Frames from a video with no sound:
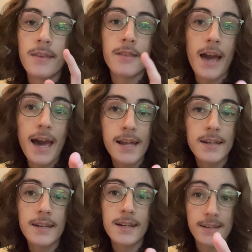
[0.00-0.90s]
That
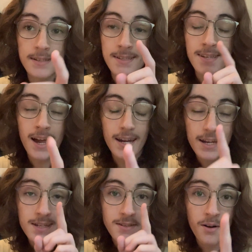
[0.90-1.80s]
is not
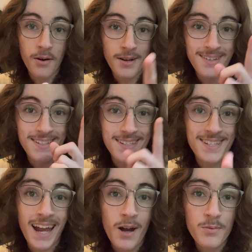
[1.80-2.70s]
as hard as it
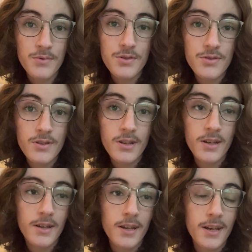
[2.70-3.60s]
sounds.
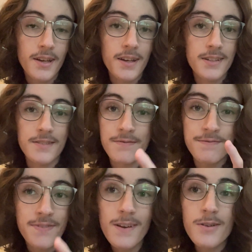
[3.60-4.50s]

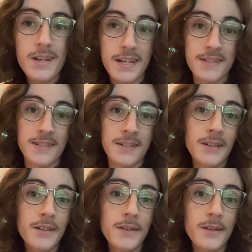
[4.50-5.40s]
Very easy,
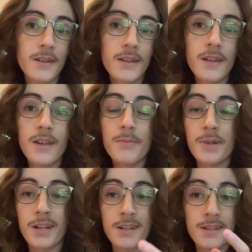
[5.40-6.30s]

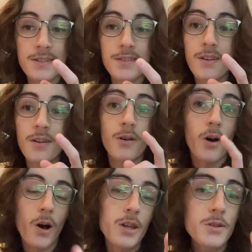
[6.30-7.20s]
because
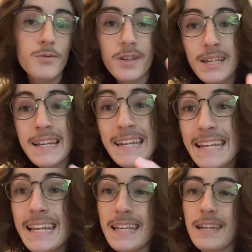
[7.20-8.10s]
all you really
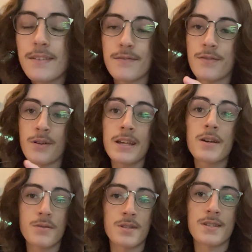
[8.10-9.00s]
need for an
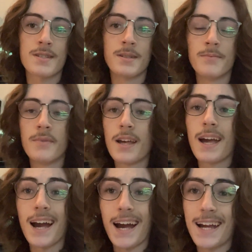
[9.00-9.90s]

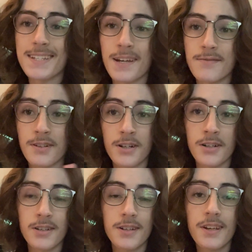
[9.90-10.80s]
ecosystem, as I've
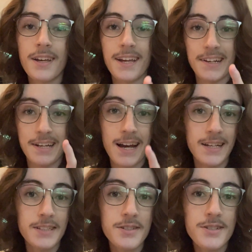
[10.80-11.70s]
heard in
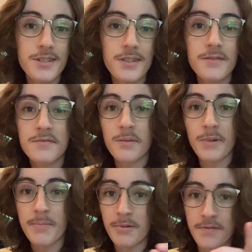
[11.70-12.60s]
college from
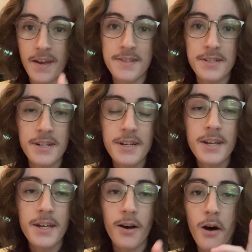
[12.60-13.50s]
my professor,
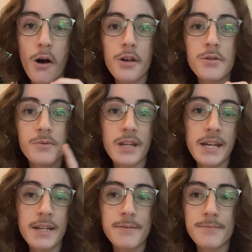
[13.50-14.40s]
all you need